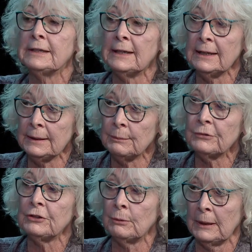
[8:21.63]

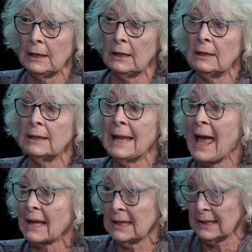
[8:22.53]
deems to be
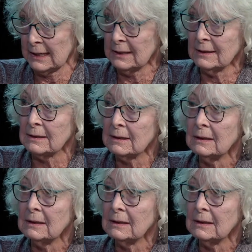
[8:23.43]
lacking in